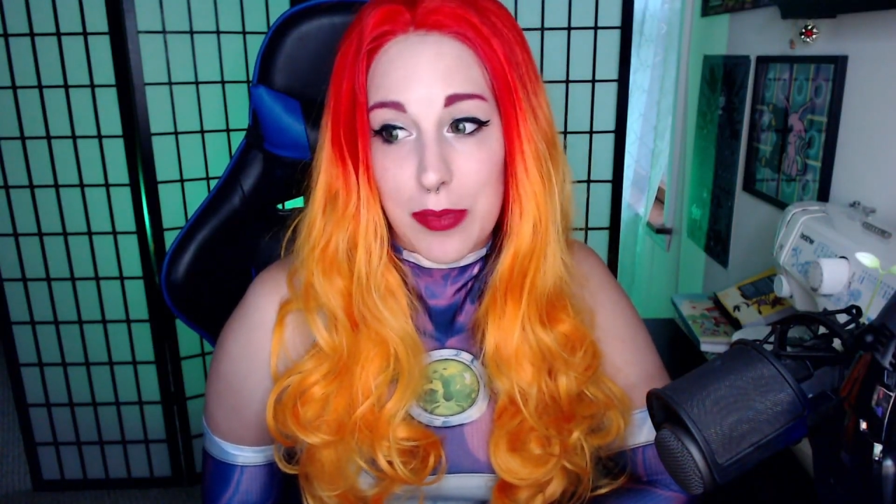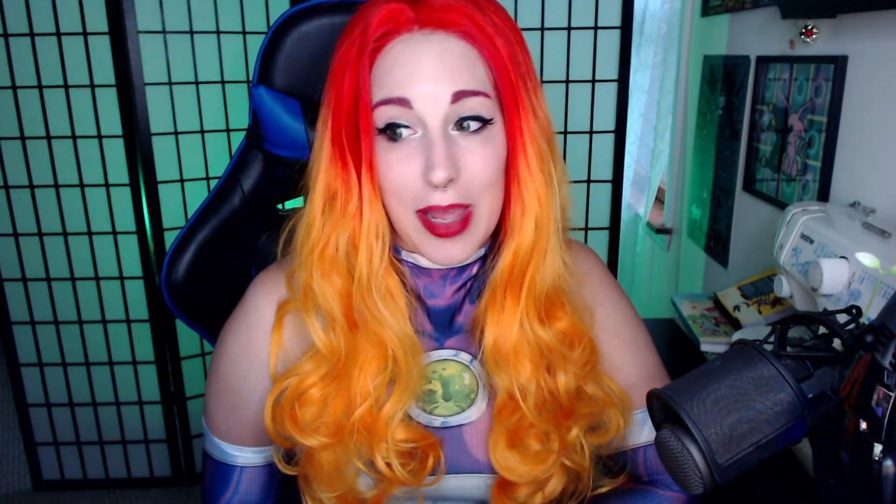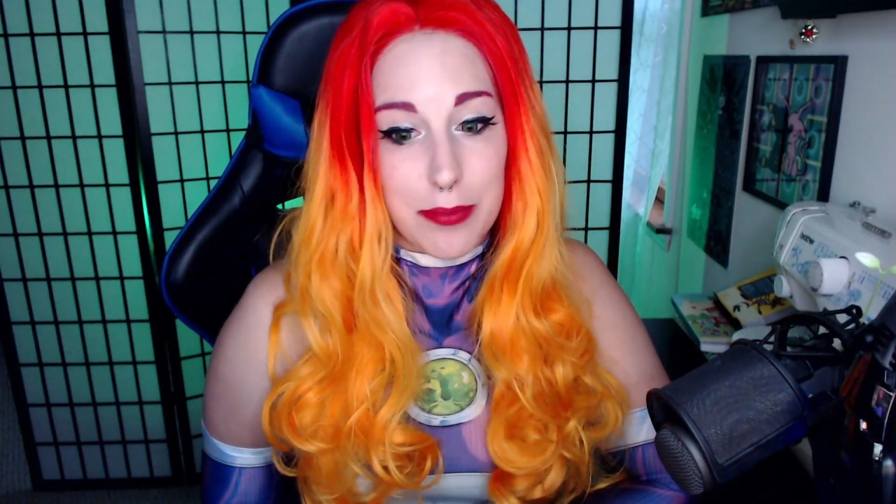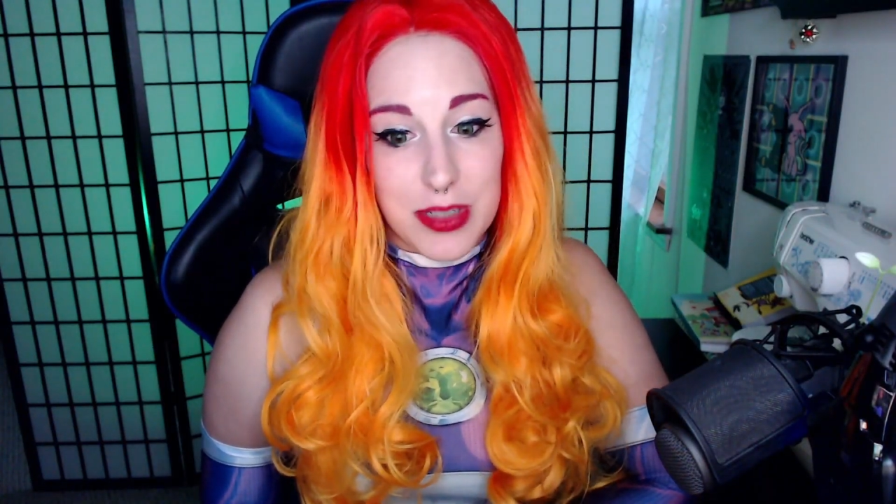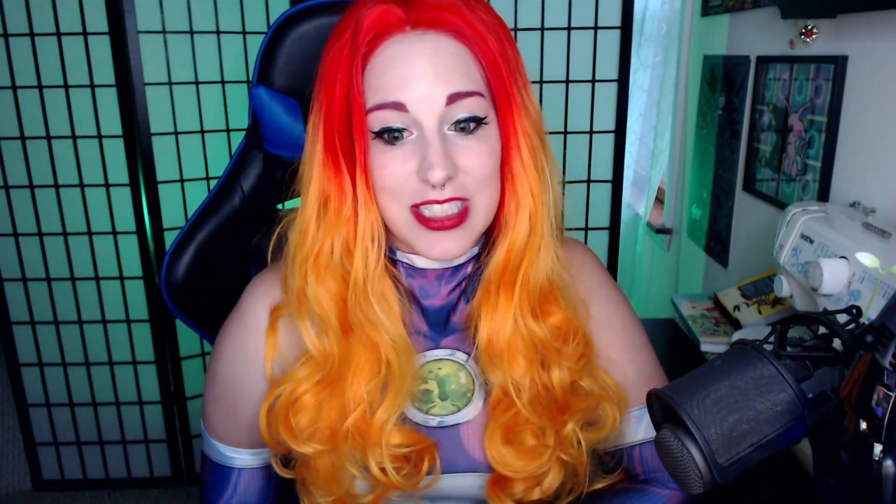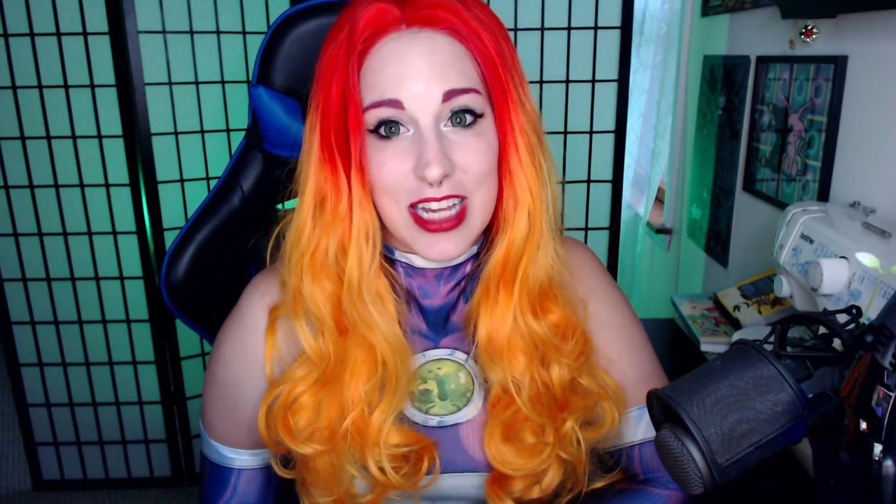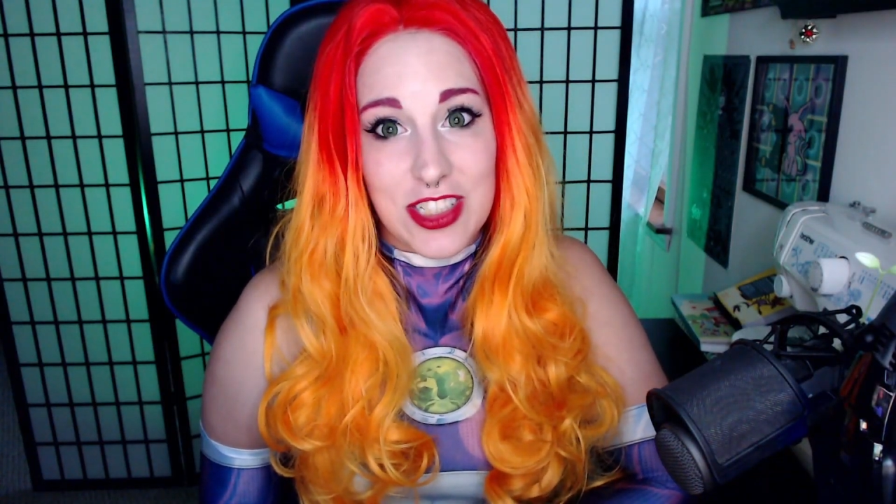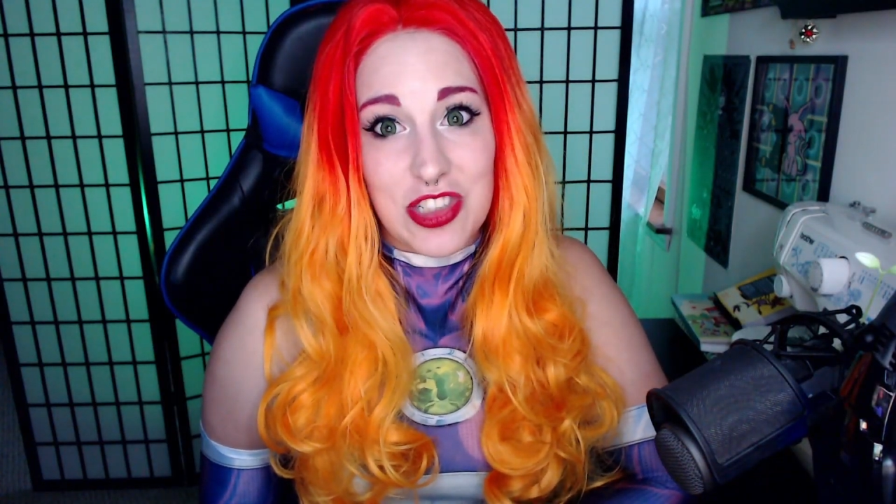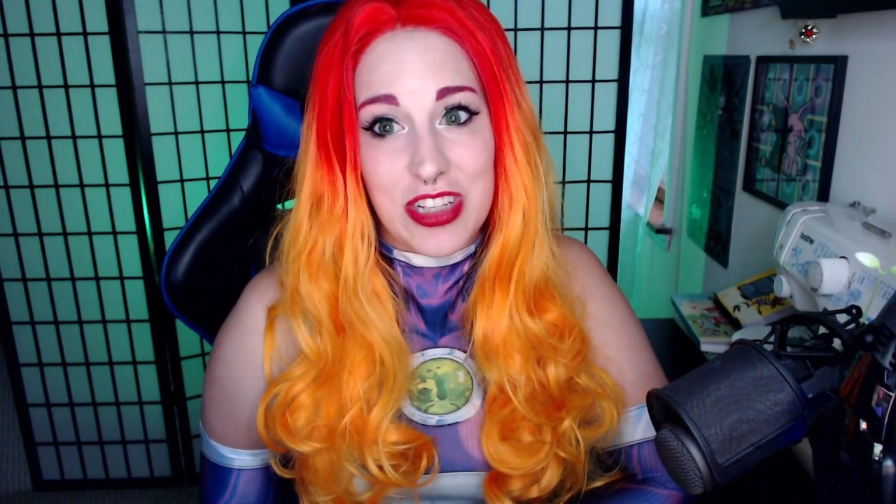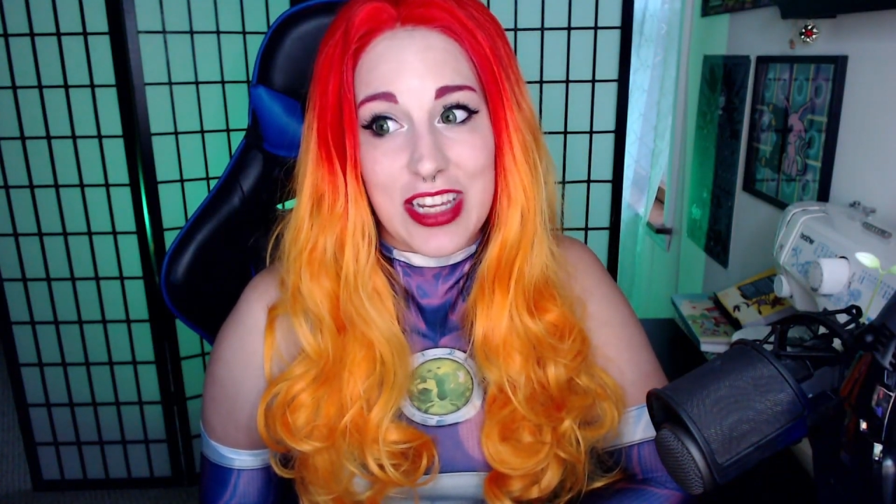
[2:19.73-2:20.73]
and
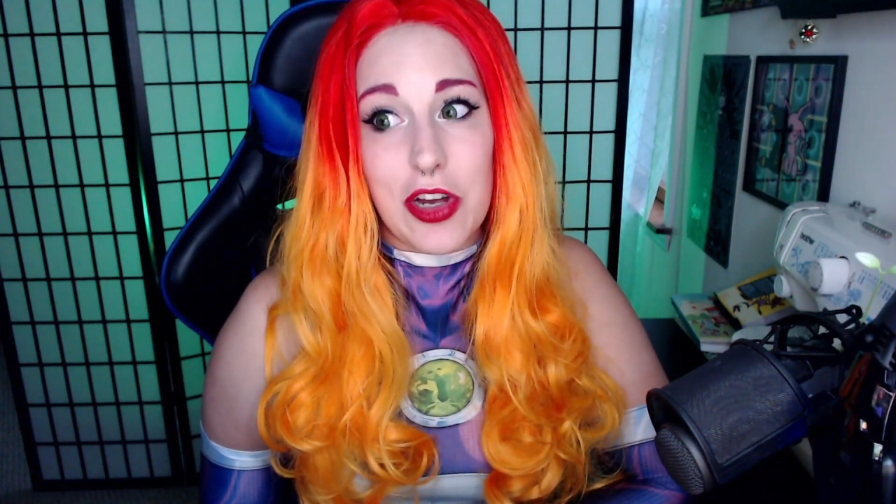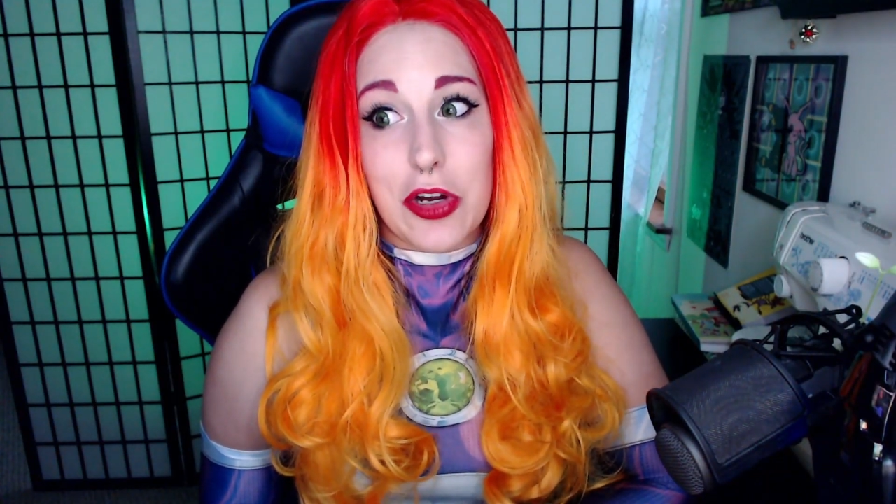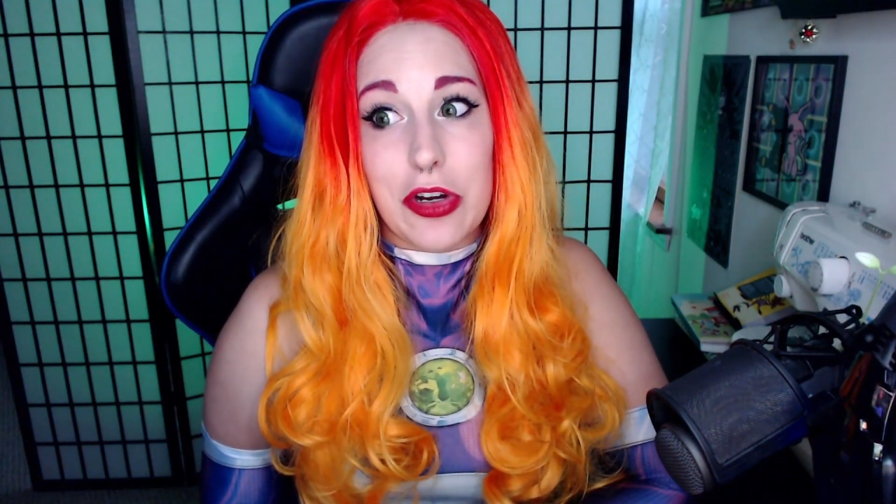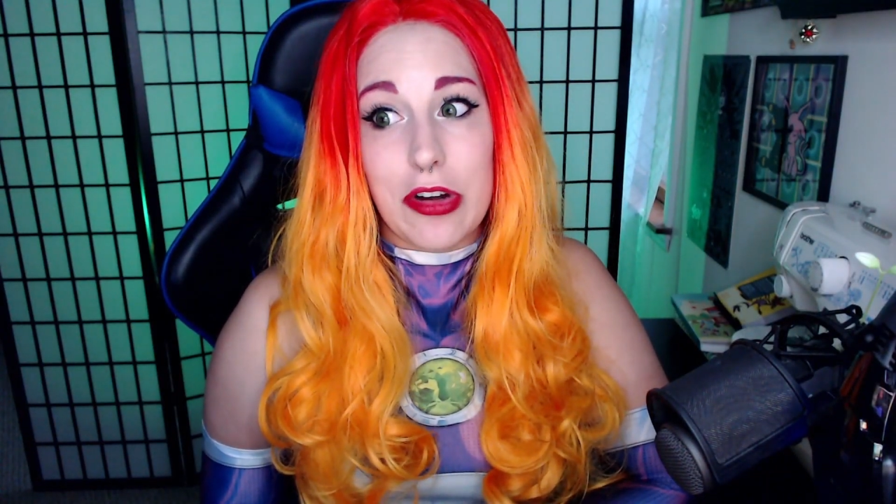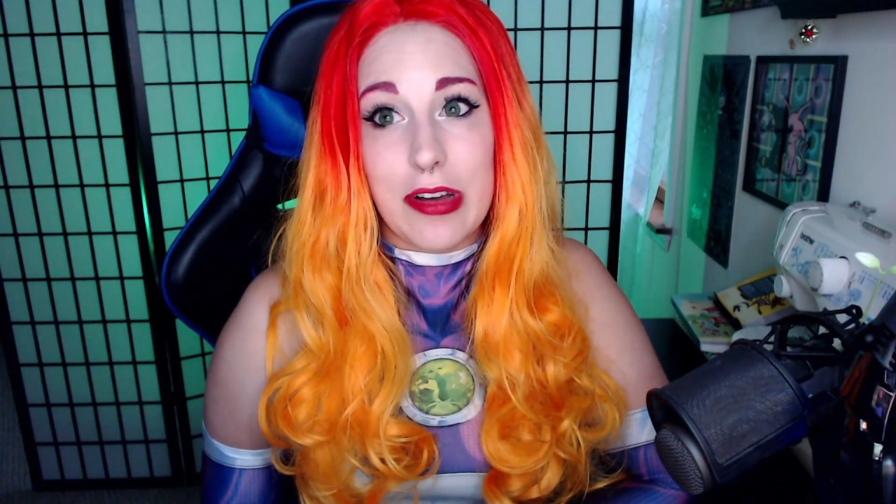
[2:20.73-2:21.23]
potentially her